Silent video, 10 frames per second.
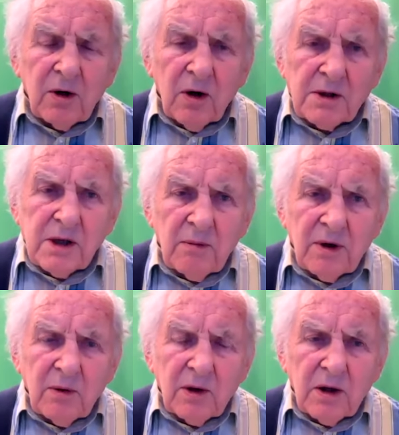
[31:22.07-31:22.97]
across
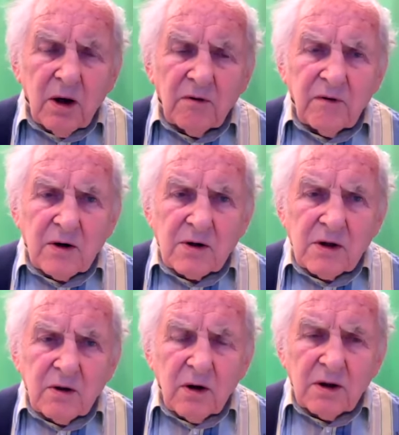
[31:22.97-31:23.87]
somebody with a
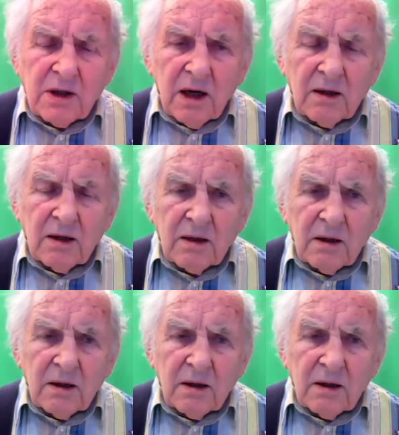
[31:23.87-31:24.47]
non-functional contact,